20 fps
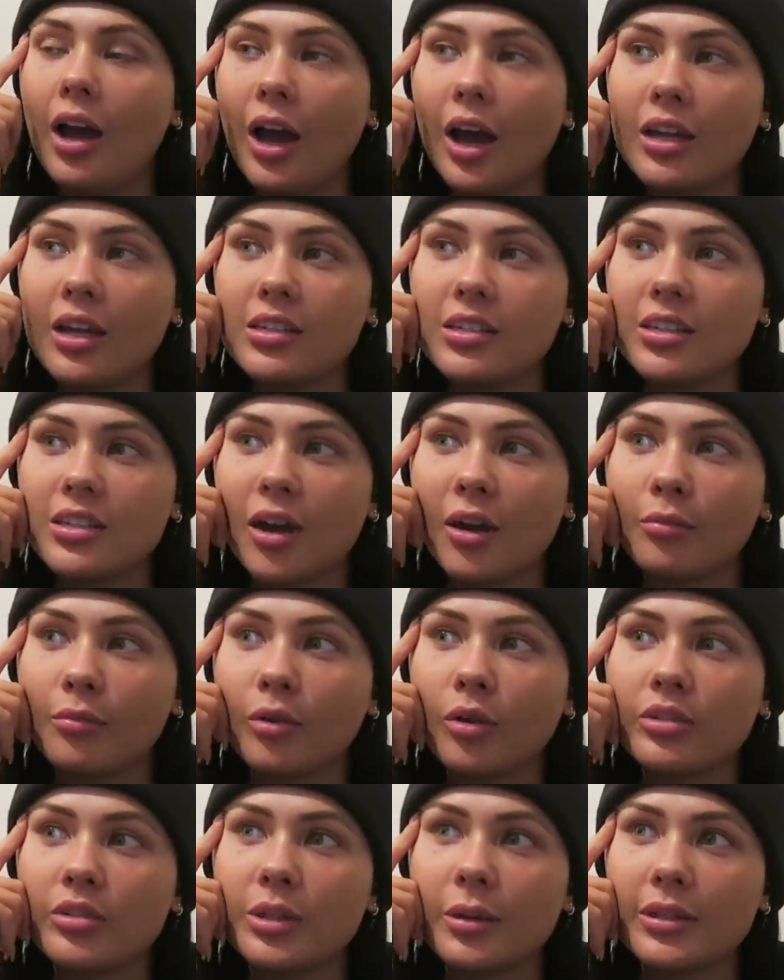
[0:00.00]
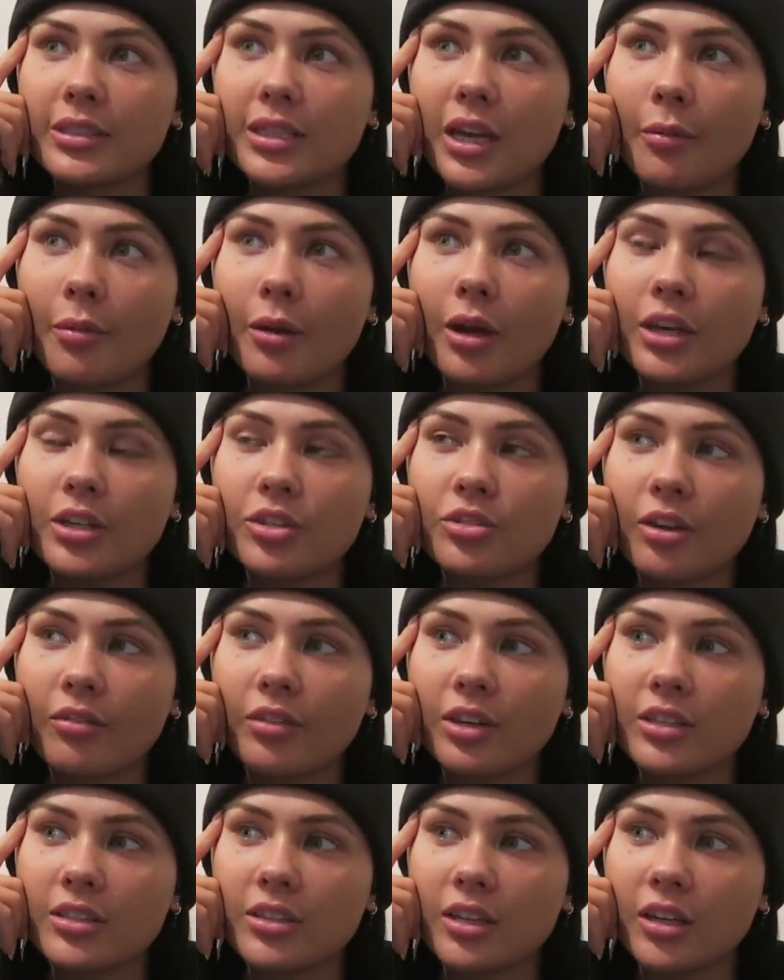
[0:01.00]
And obviously I had to get up early to
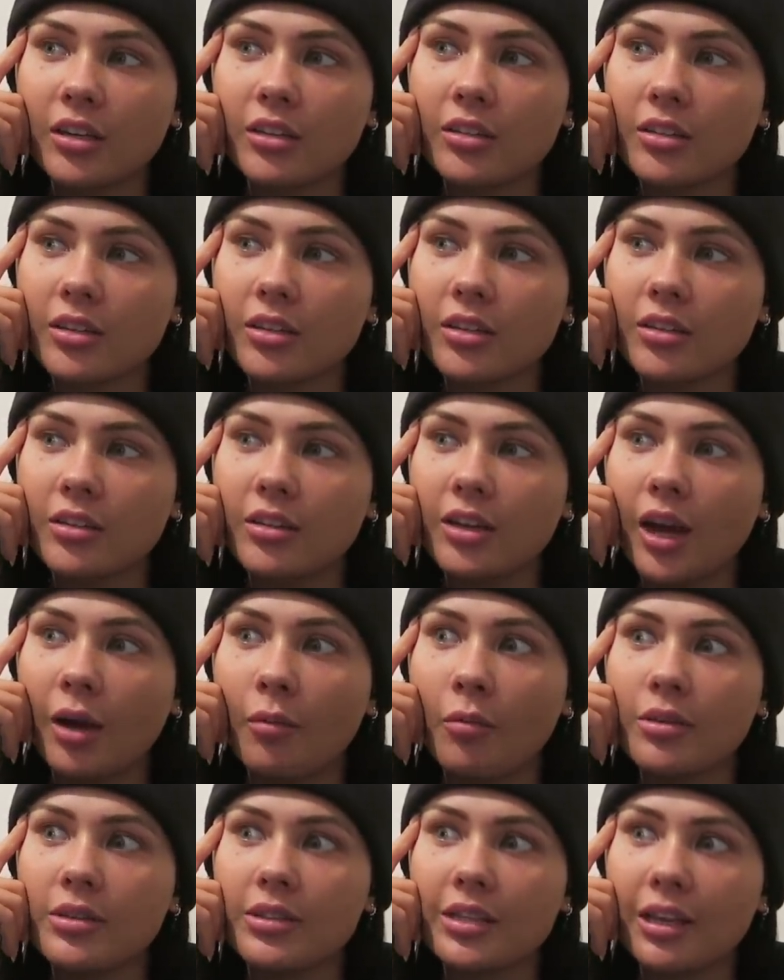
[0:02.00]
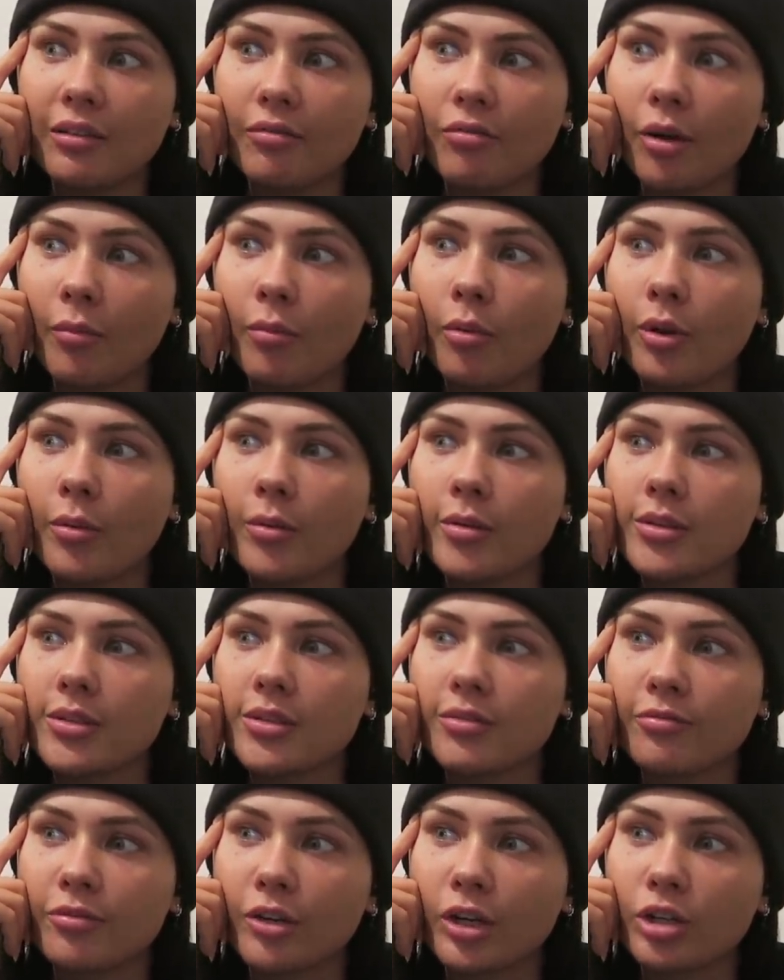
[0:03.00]
travel into London. I'm always late for our appointment
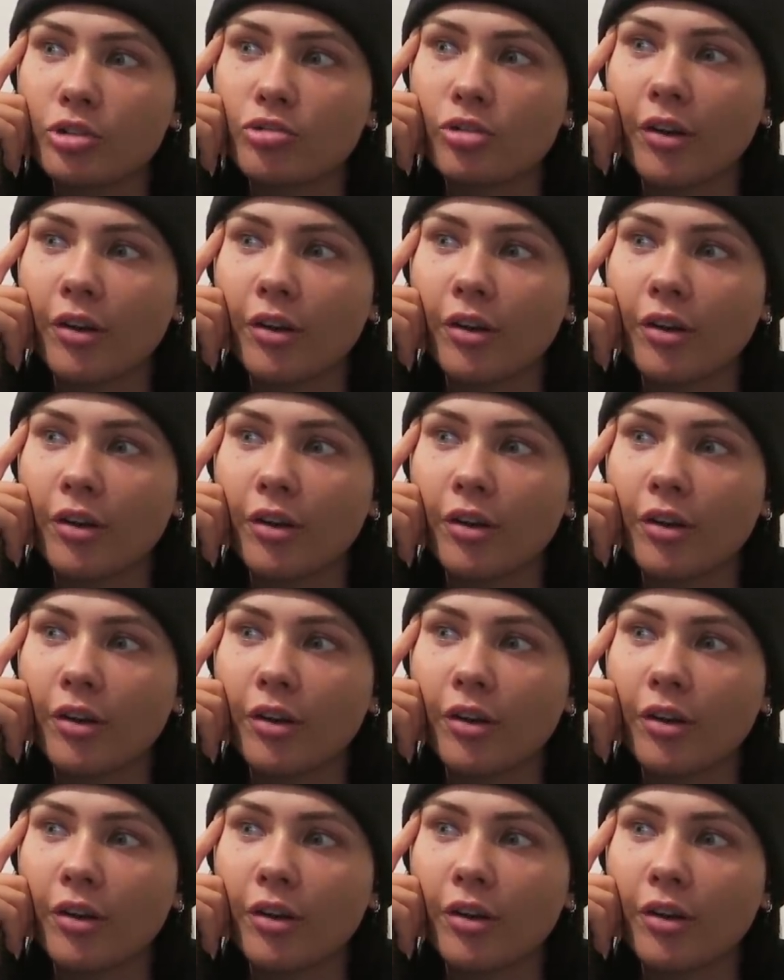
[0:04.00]
because of freaking